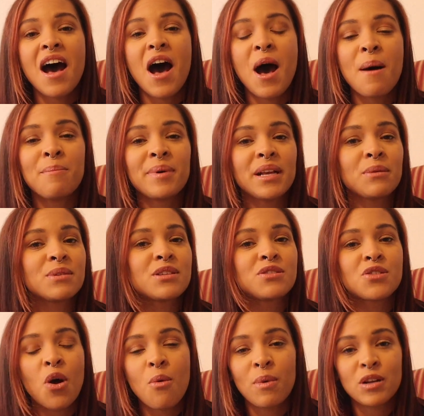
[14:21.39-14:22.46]
but it was
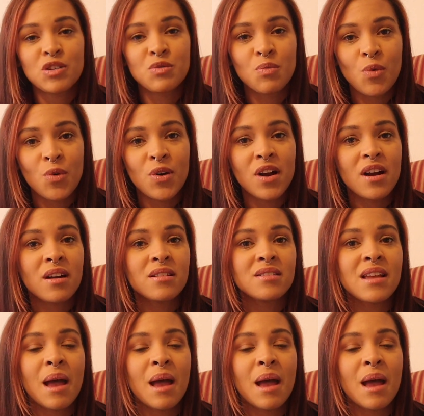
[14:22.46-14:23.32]
so much more.